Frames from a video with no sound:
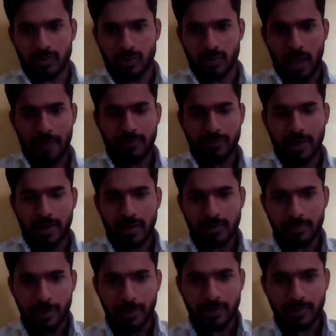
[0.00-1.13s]
So
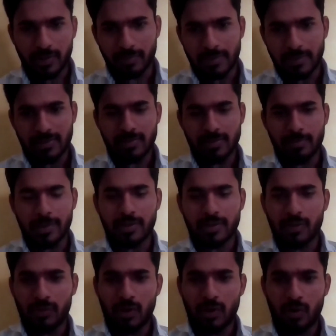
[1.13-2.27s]
abstract method means
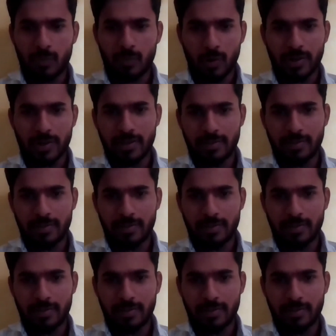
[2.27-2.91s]
method without body,